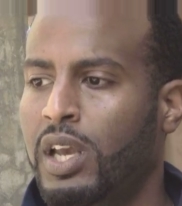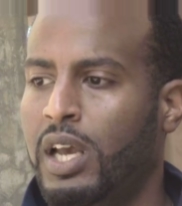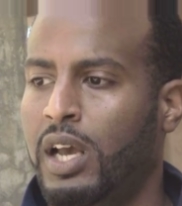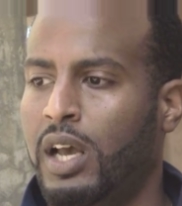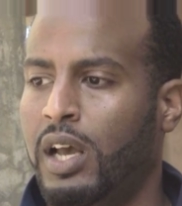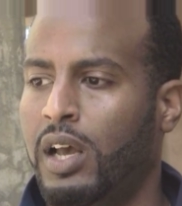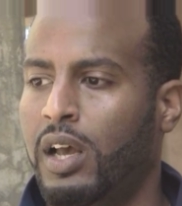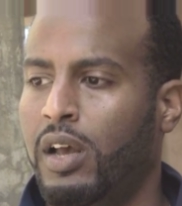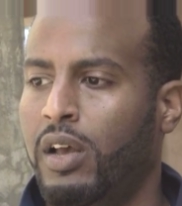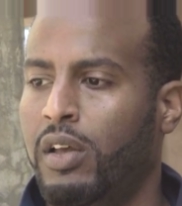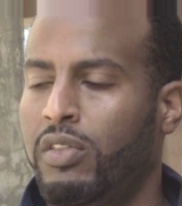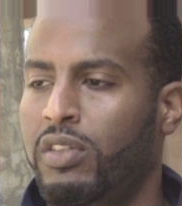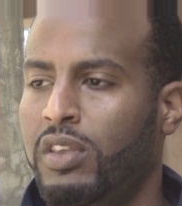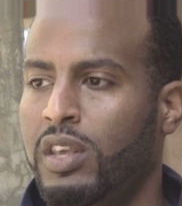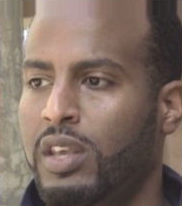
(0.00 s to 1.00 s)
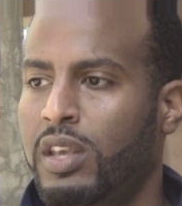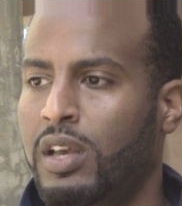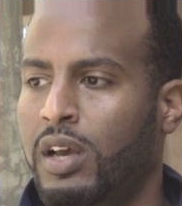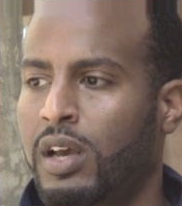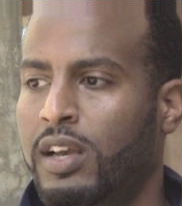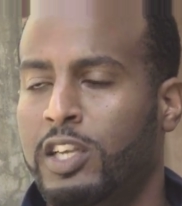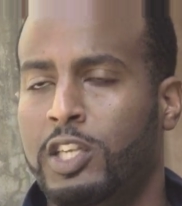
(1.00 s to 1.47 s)

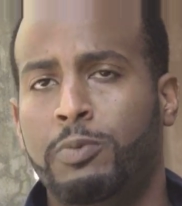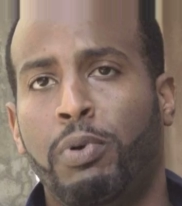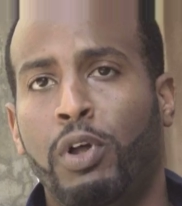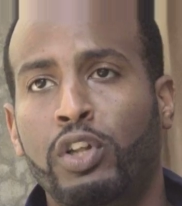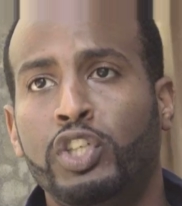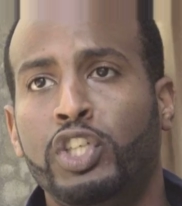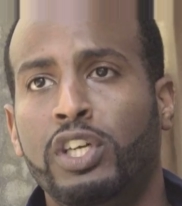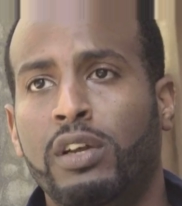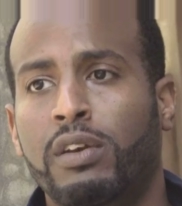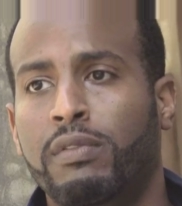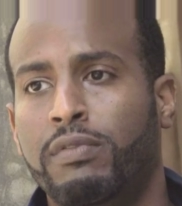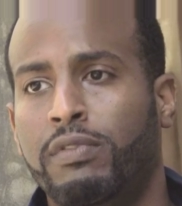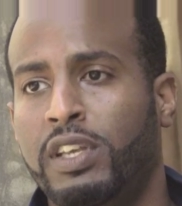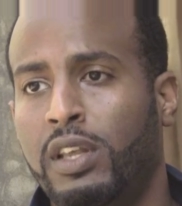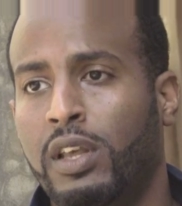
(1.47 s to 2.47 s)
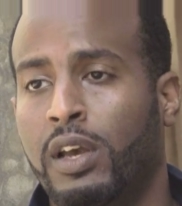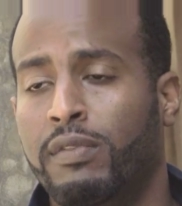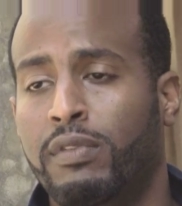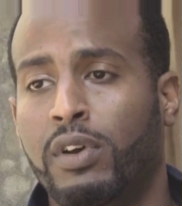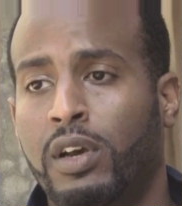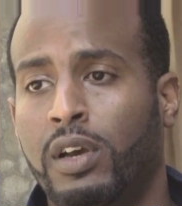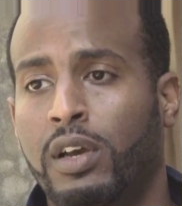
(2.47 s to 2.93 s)
the expulsion of
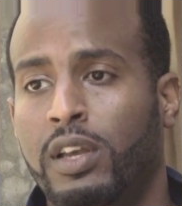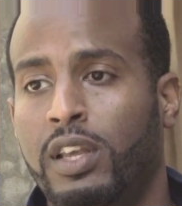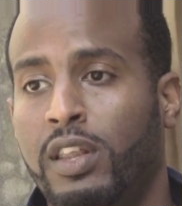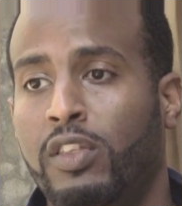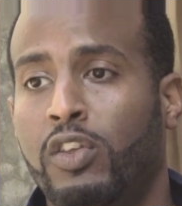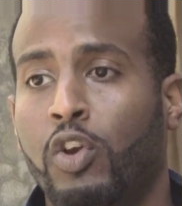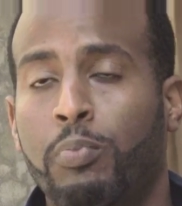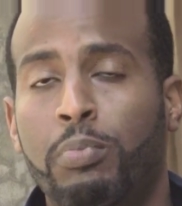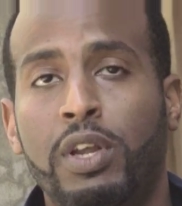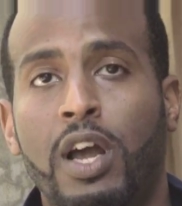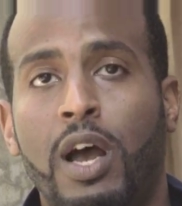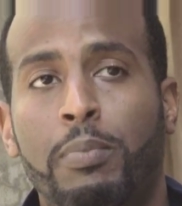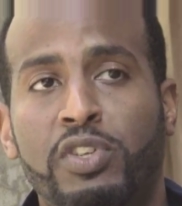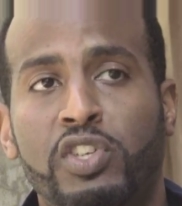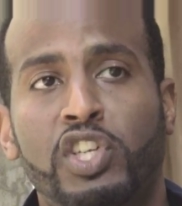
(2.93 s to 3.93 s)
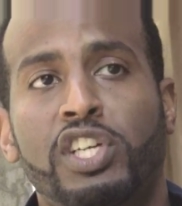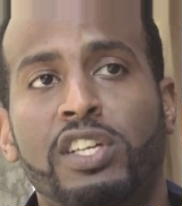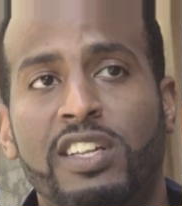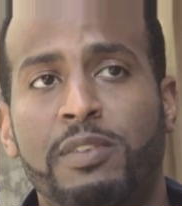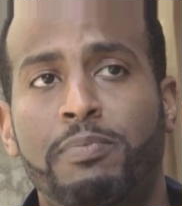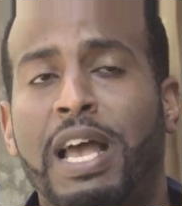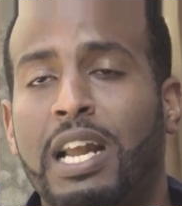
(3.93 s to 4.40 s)
Ethiopian
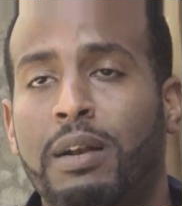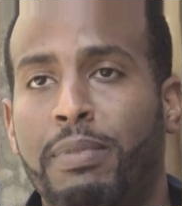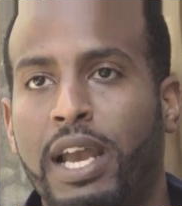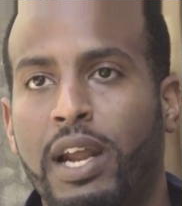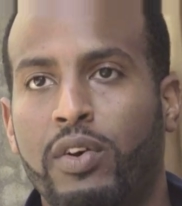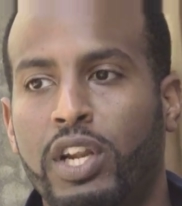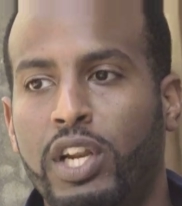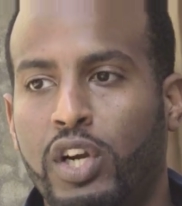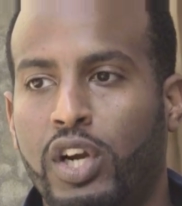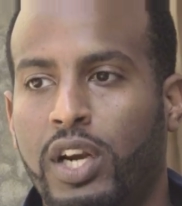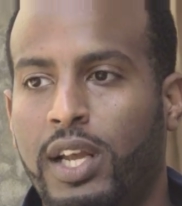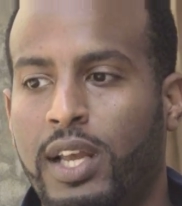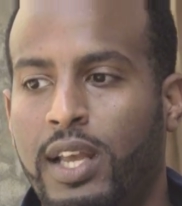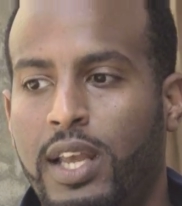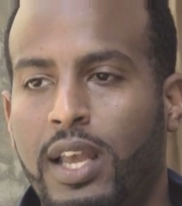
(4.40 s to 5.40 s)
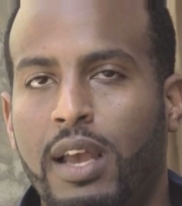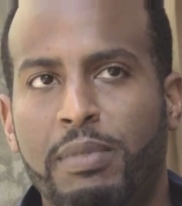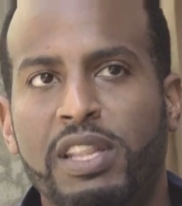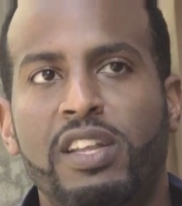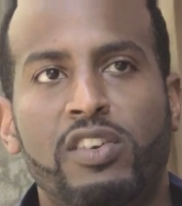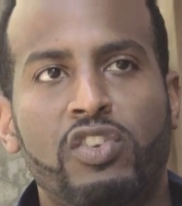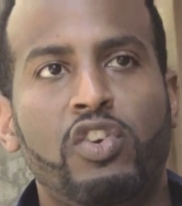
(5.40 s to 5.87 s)
opposition that's backed by Eritrea, I
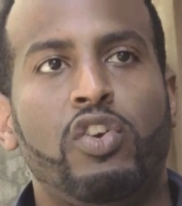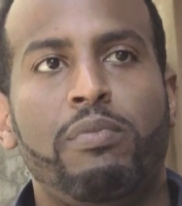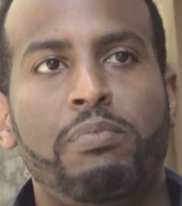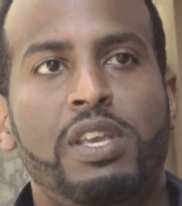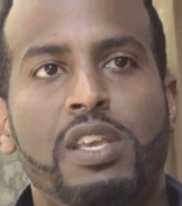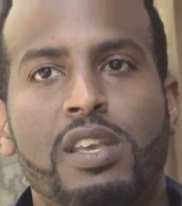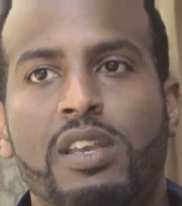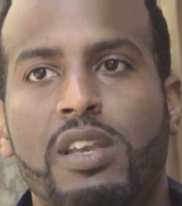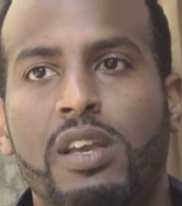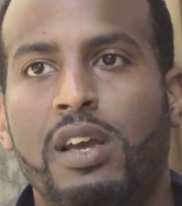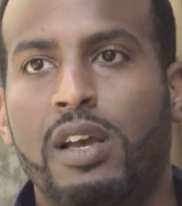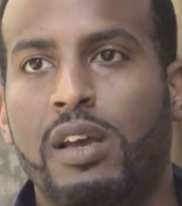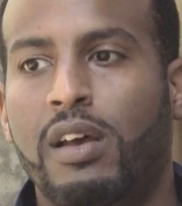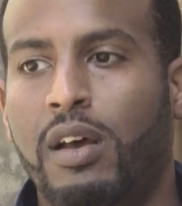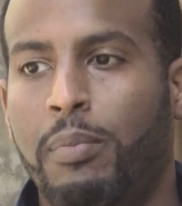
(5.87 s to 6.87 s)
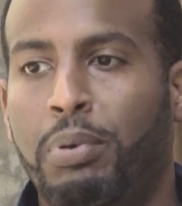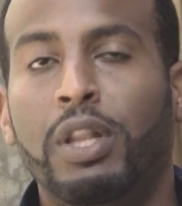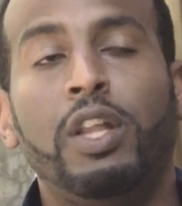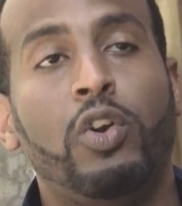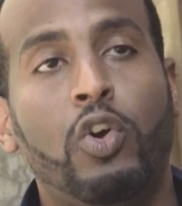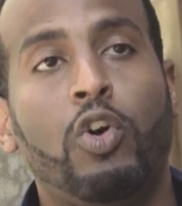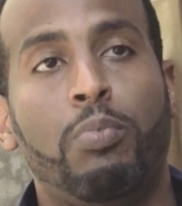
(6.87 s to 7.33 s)
mean, there's going to be a
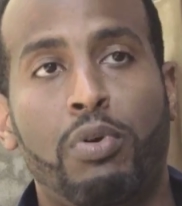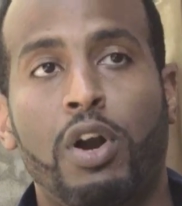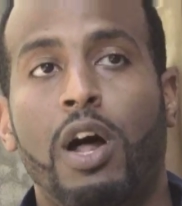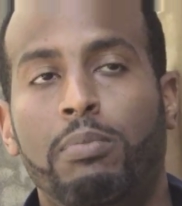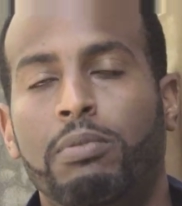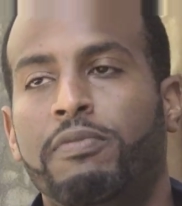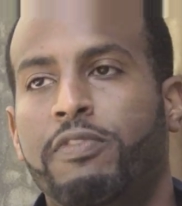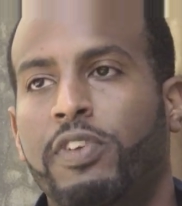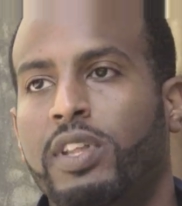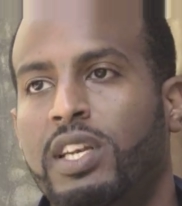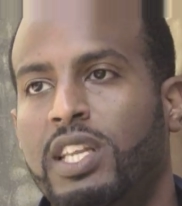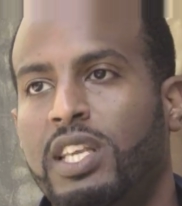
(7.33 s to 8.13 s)
political problem for the